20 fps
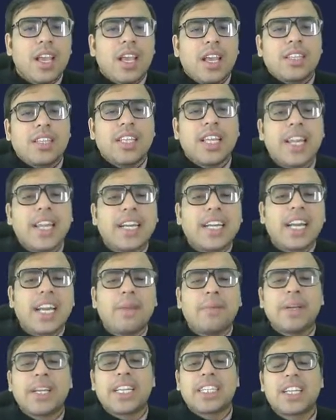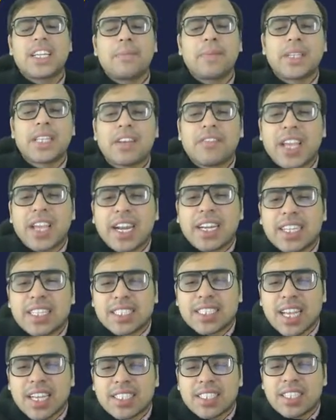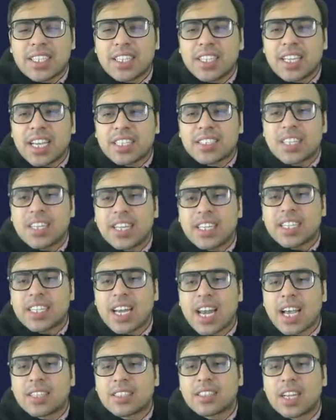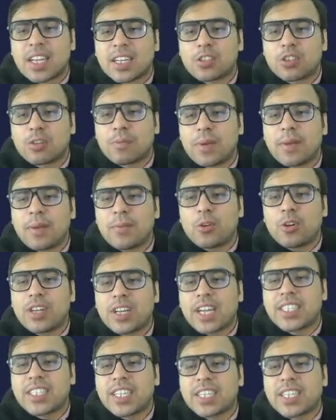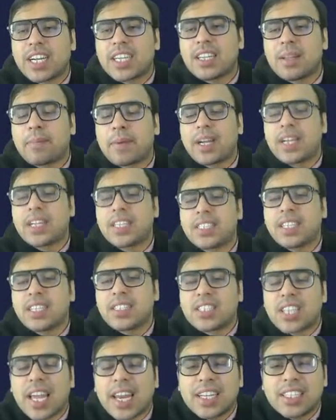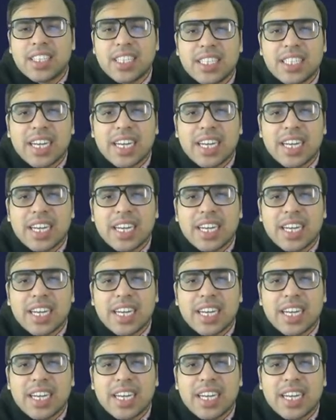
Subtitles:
Then at delimitation pe tha, we had discussed it in yesterday's class that Supreme Court rejected the petition challenging the